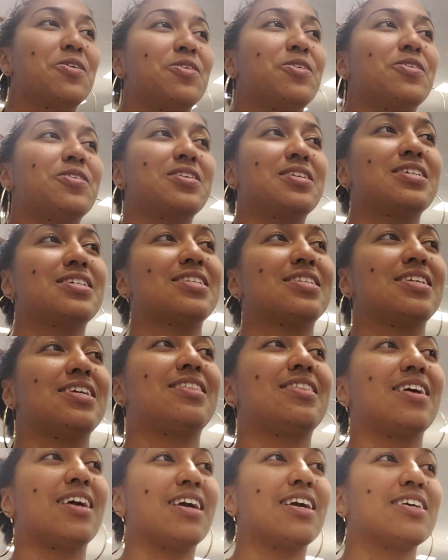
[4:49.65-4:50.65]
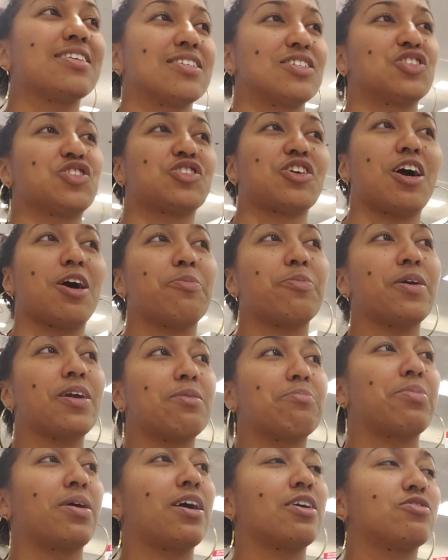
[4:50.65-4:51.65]
On Disney things and shopping
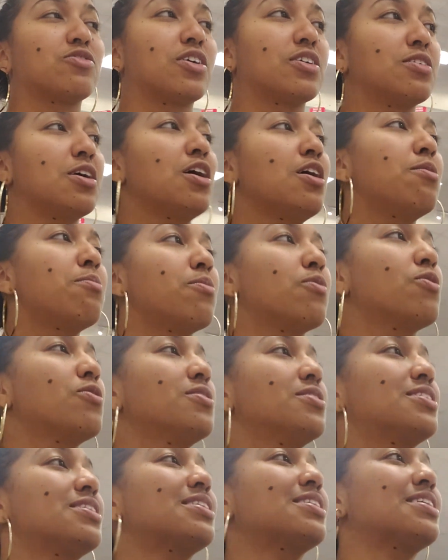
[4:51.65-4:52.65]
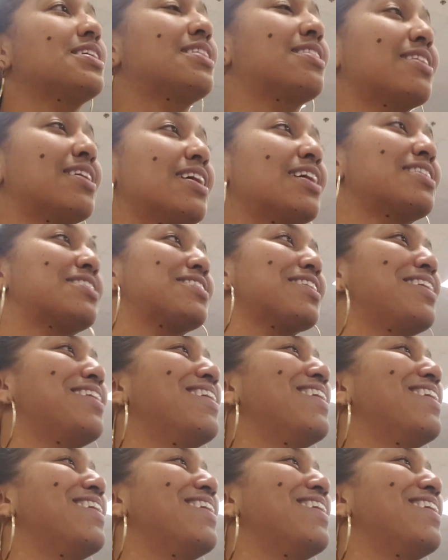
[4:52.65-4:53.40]
and buying dress. More Disney things.